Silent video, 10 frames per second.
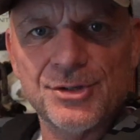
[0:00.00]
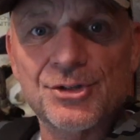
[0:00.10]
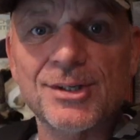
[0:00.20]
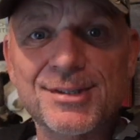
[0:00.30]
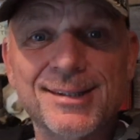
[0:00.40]
It's
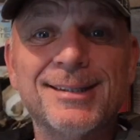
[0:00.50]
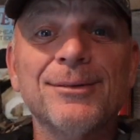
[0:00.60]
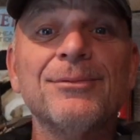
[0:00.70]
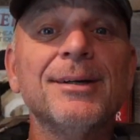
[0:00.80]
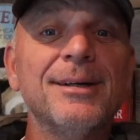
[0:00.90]
just a
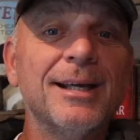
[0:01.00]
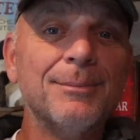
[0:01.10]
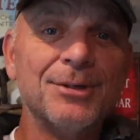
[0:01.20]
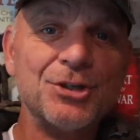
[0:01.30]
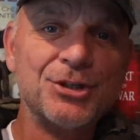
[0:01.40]
different
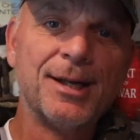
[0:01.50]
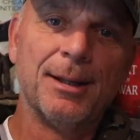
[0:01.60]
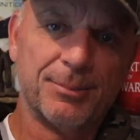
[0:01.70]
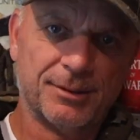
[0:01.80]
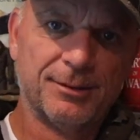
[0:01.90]
name and
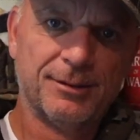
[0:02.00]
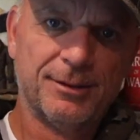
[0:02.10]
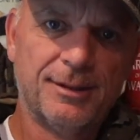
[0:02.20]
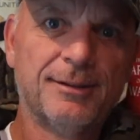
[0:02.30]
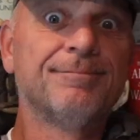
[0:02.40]
shape.
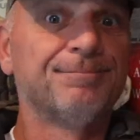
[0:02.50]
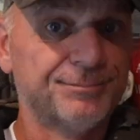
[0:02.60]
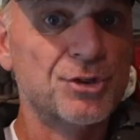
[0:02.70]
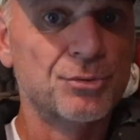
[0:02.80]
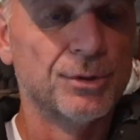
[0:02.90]

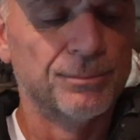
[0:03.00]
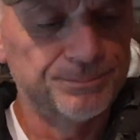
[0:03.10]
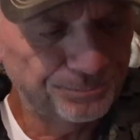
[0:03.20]
It's true.